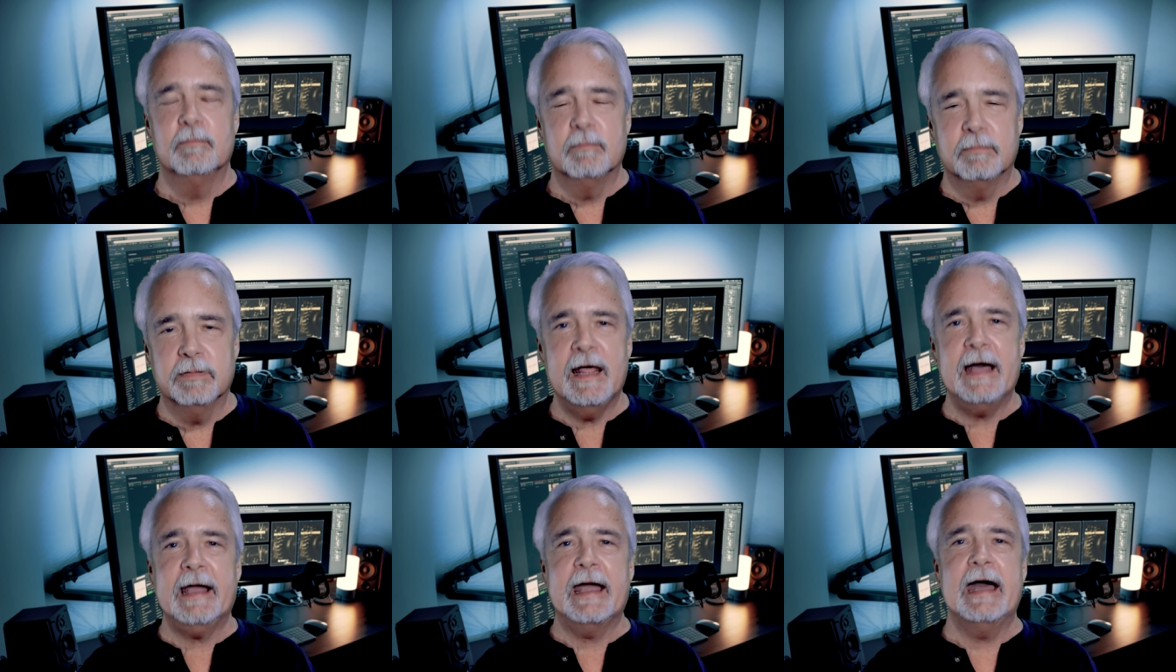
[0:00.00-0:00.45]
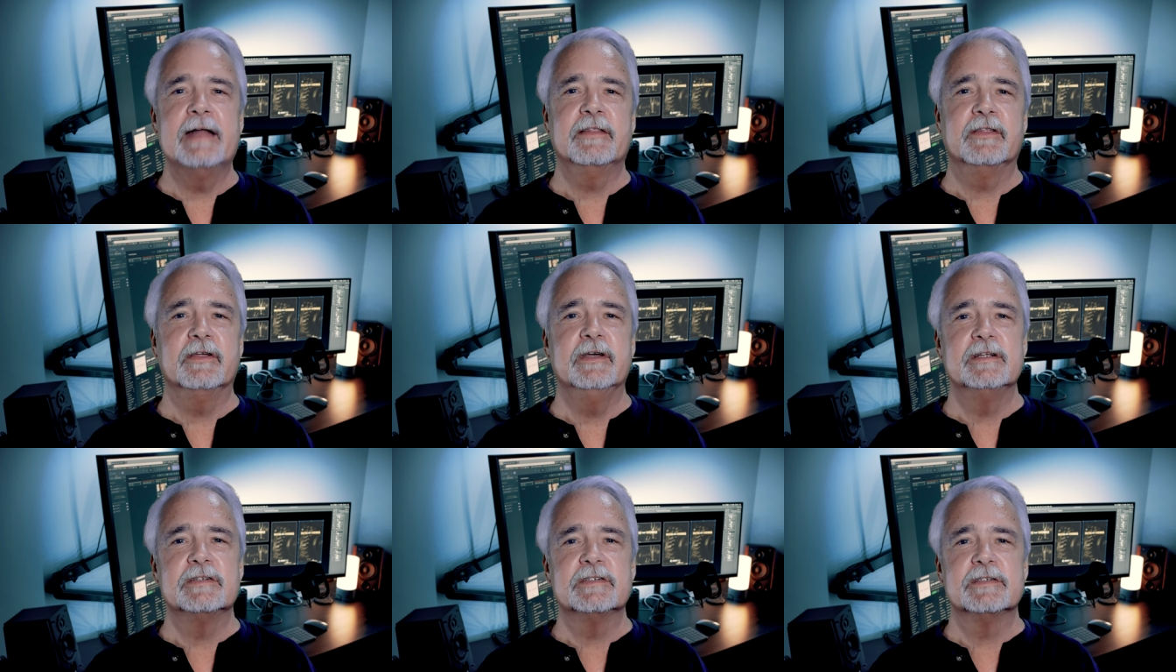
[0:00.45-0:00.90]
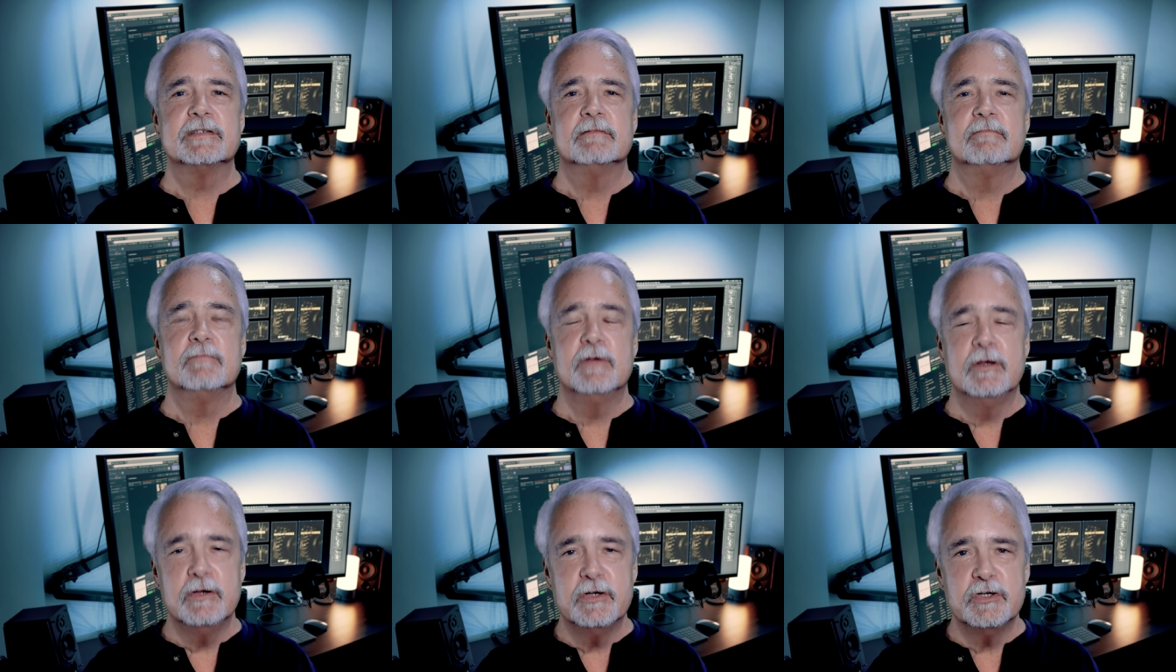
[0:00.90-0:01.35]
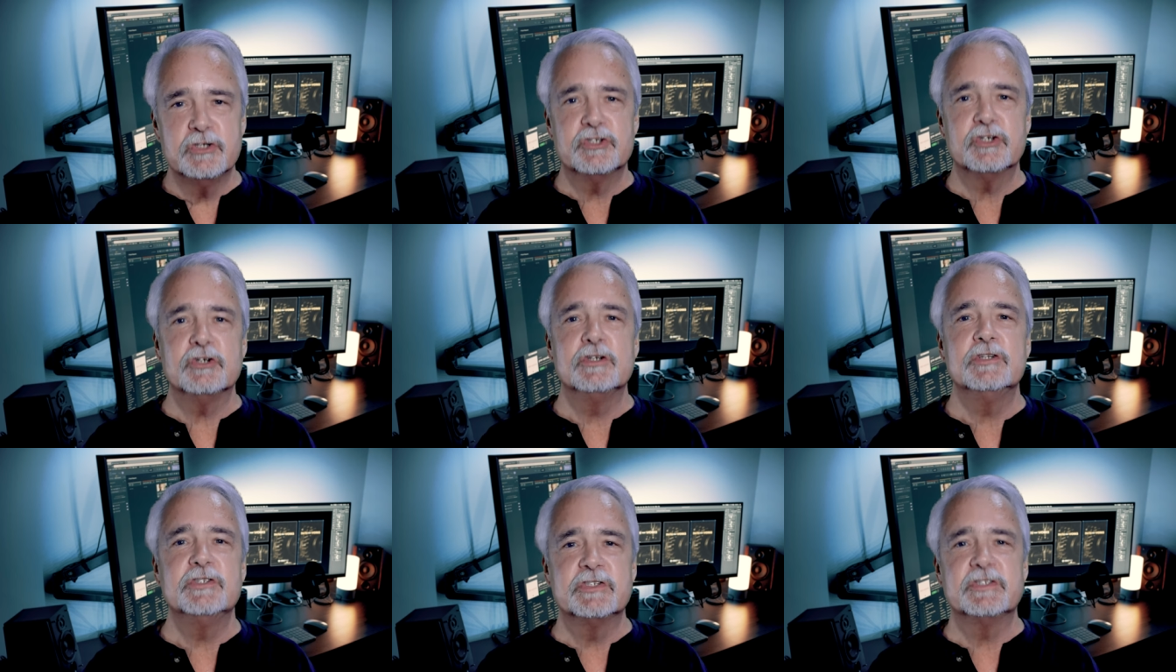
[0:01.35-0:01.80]
Black athletes
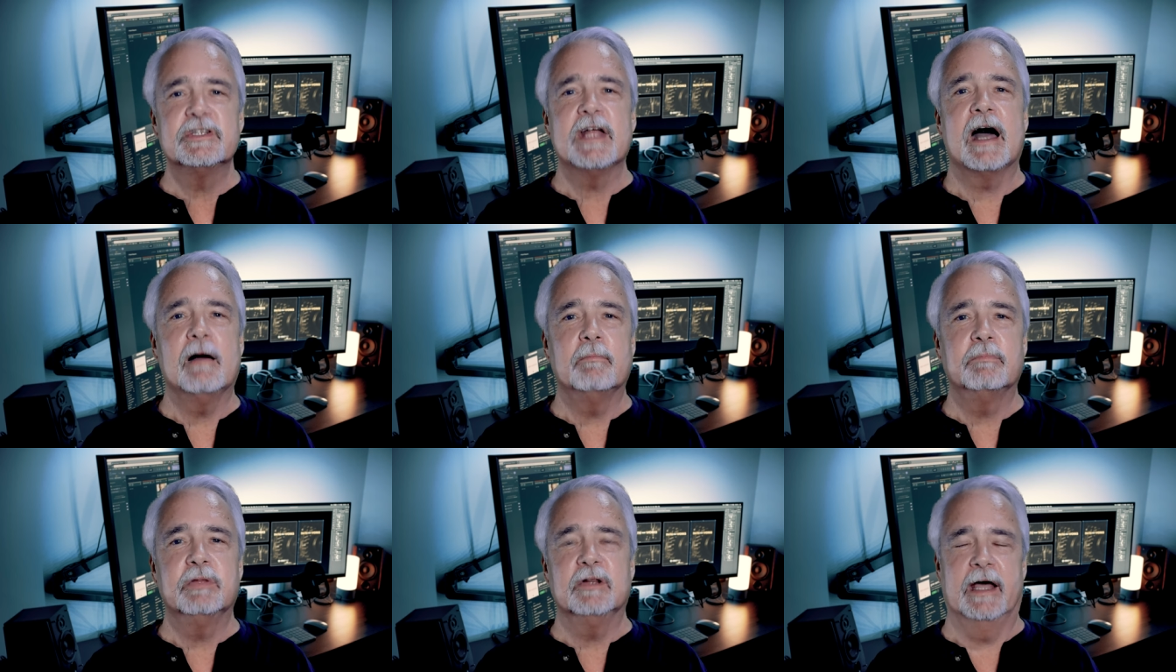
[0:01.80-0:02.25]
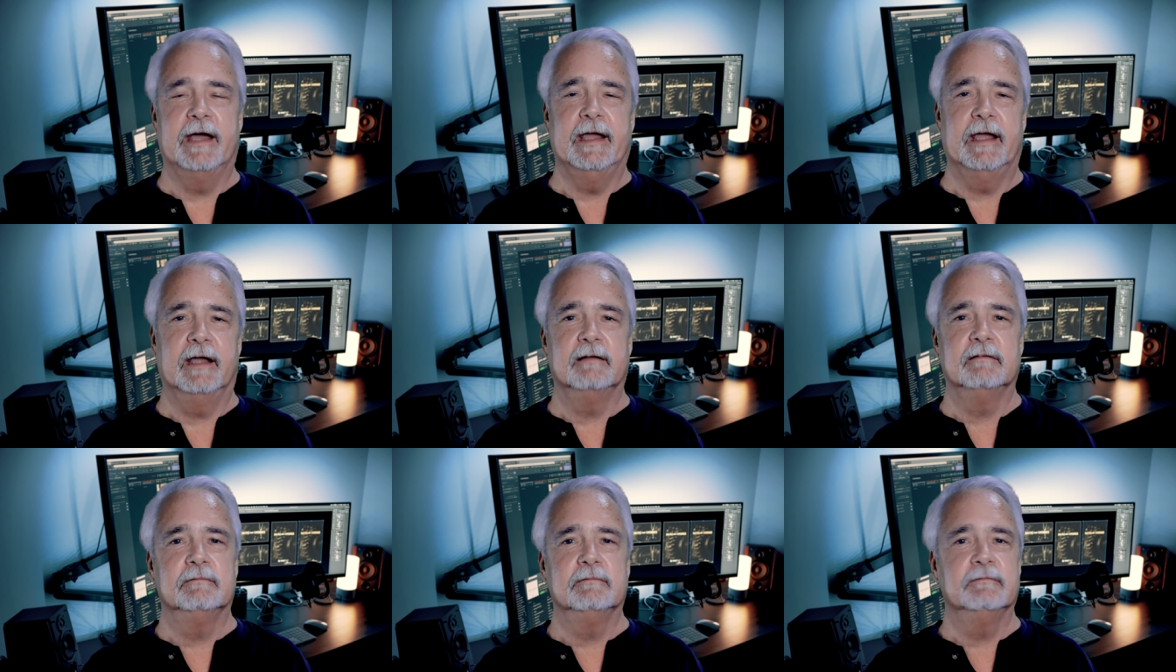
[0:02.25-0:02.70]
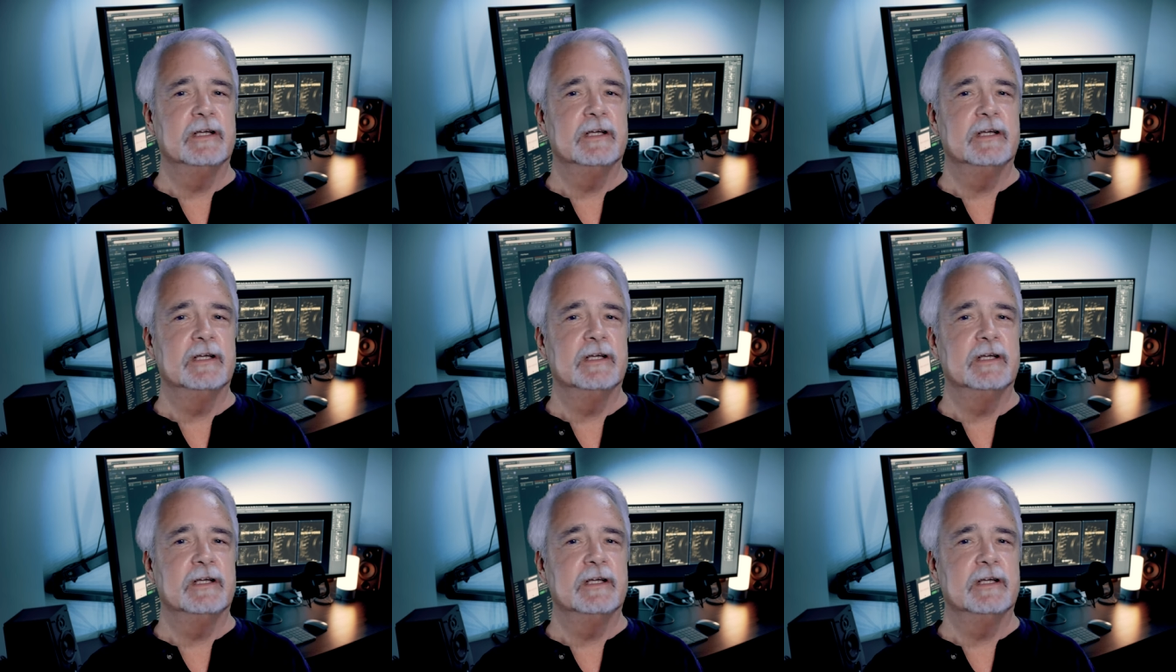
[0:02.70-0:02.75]
should stop playing.